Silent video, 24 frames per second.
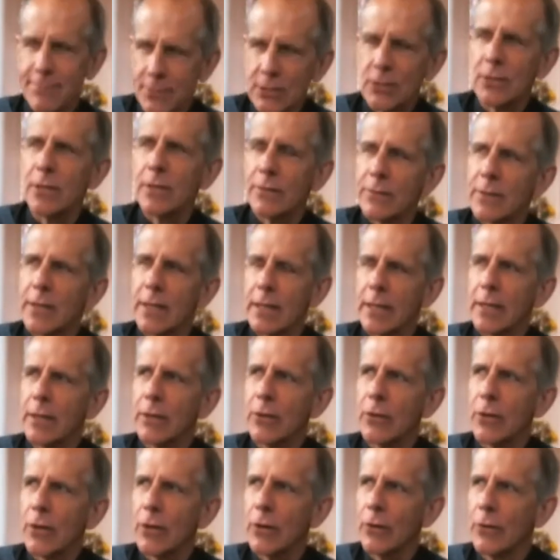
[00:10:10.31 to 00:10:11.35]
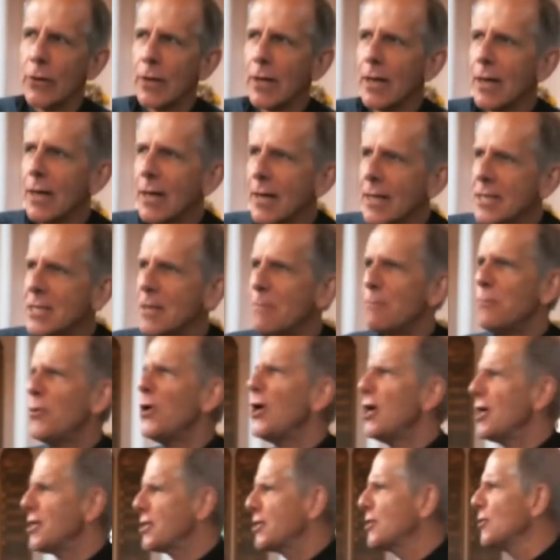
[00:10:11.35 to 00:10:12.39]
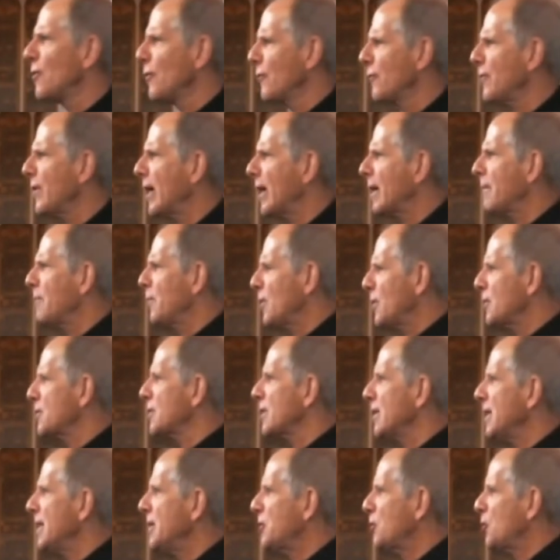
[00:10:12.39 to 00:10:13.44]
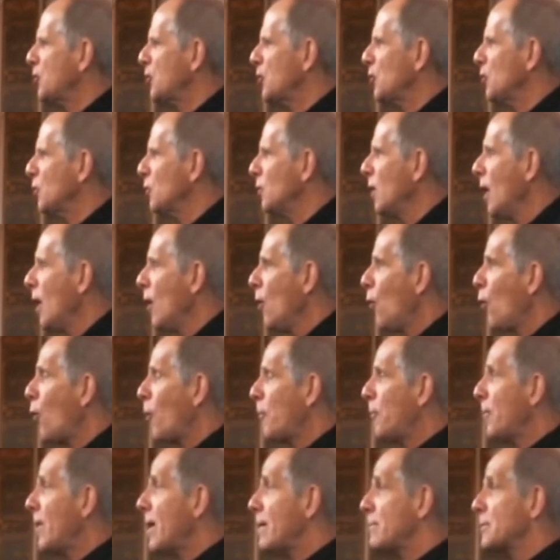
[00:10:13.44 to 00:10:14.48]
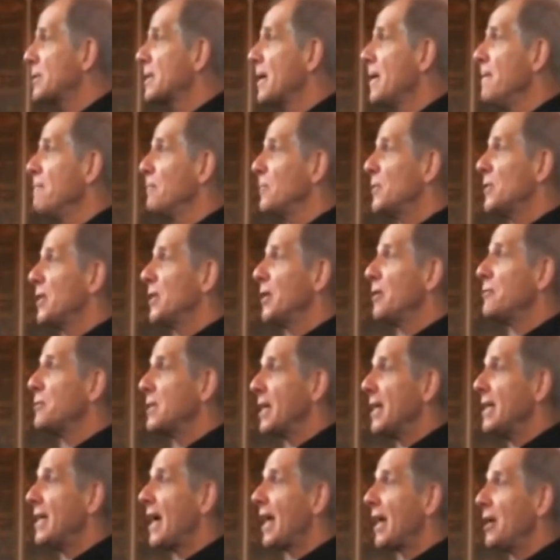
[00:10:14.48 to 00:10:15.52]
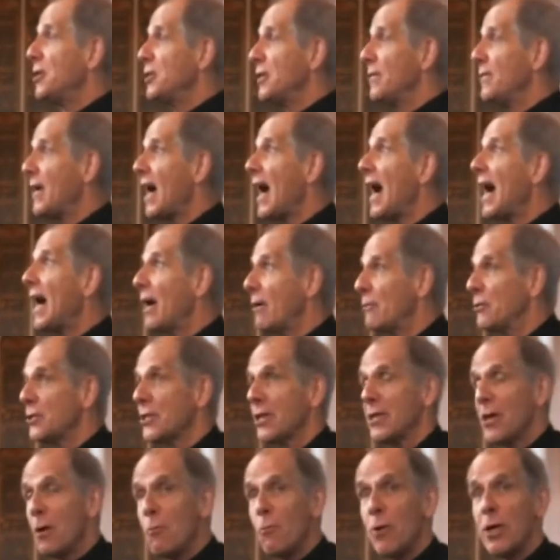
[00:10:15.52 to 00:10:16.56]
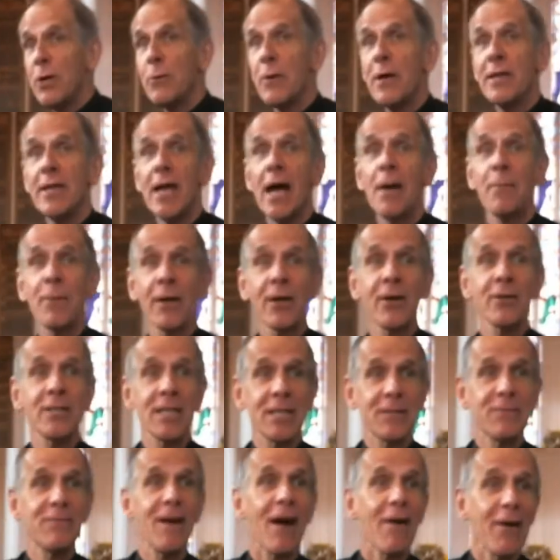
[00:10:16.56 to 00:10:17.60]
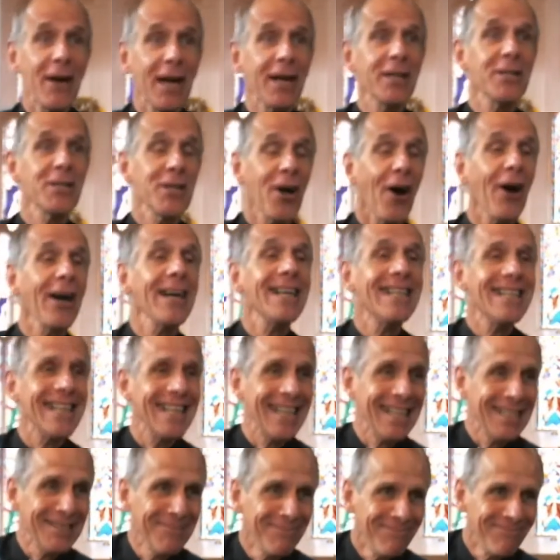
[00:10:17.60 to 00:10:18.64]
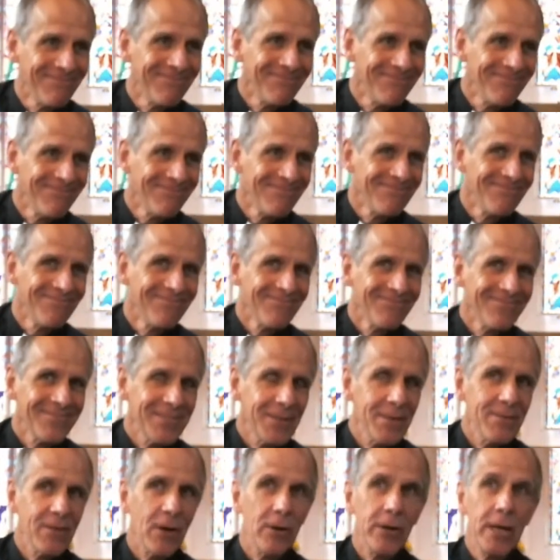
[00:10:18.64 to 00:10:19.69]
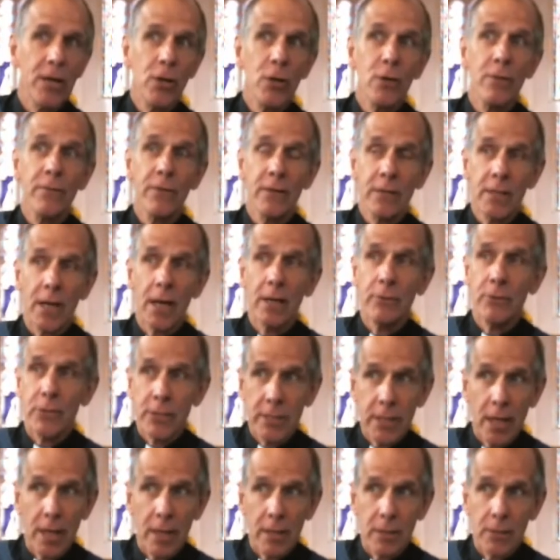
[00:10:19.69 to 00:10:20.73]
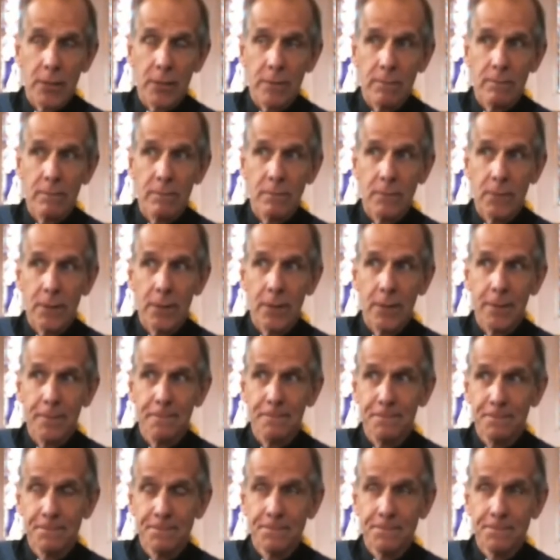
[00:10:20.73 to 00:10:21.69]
sort of thing, you know? It's a personal thing, a personal issue. Or perhaps, to use the analogy of a house, I don't want you in there because it's very untidy. We've only hoovered downstairs, you know?